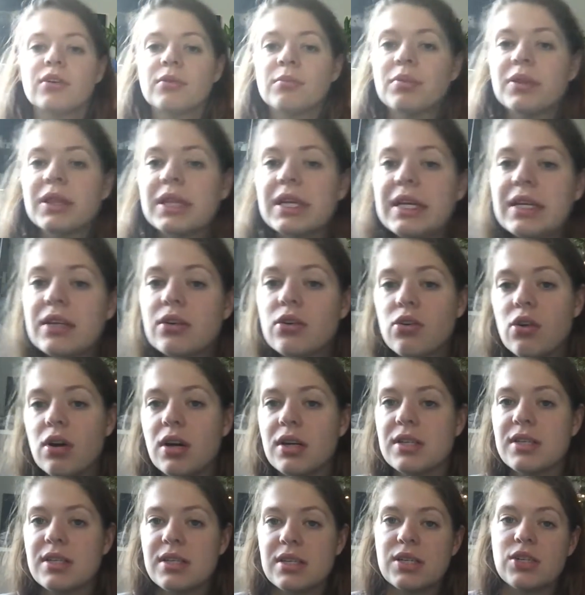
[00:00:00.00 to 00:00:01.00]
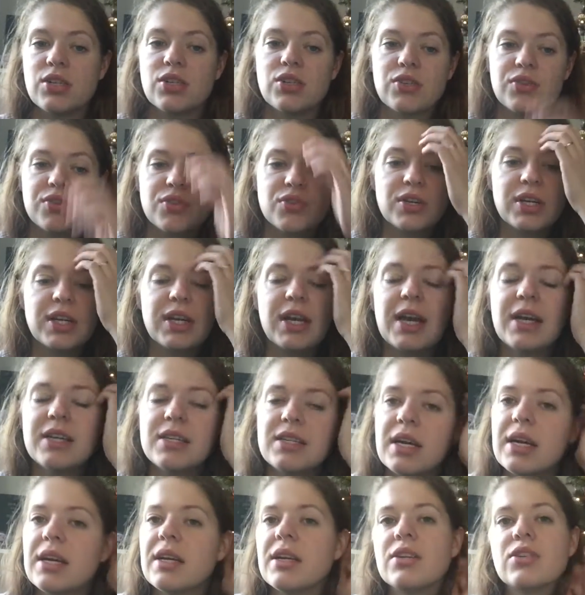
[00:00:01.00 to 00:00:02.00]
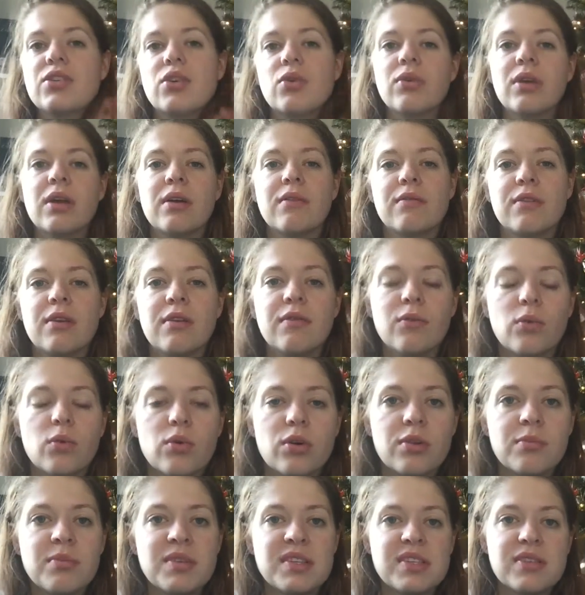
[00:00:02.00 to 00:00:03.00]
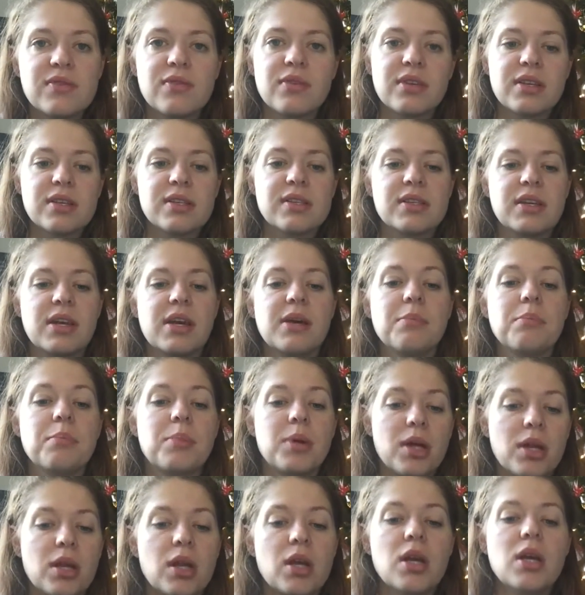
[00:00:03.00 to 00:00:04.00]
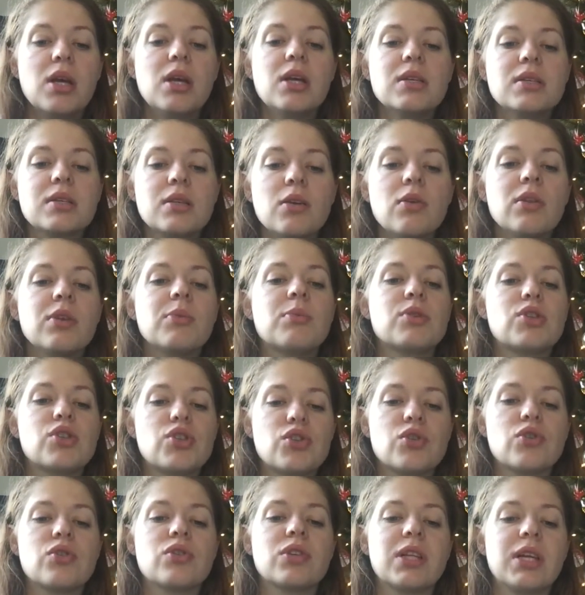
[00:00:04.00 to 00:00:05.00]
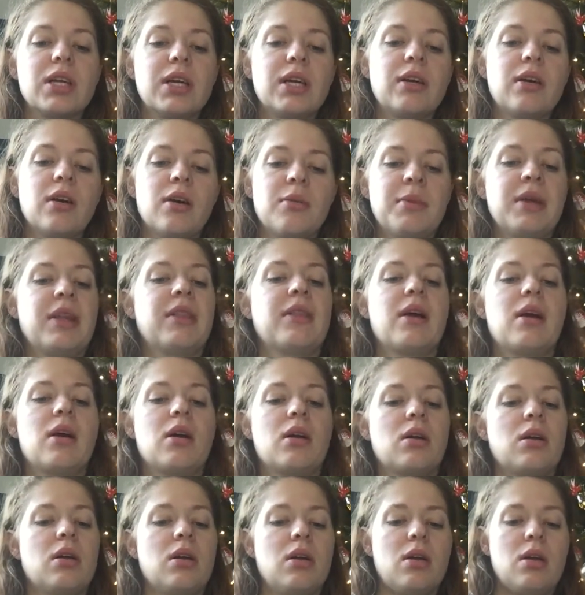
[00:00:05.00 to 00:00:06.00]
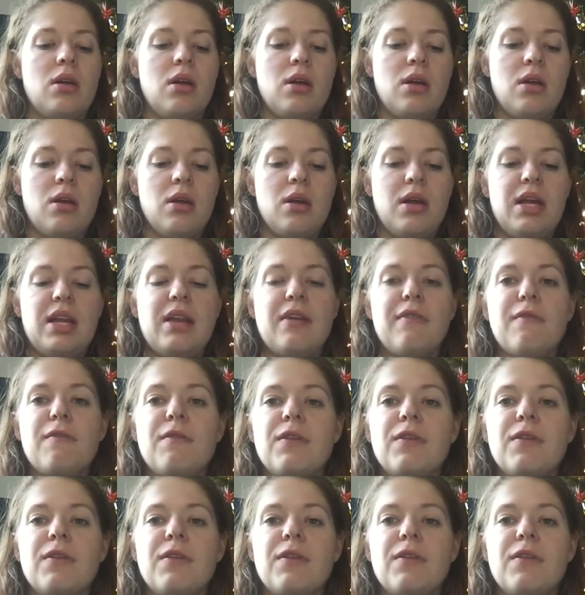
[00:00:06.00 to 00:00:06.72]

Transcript: a complete cross-stitch tree yet. I don't have enough ornaments for this yet, but slowly but surely coming there. And I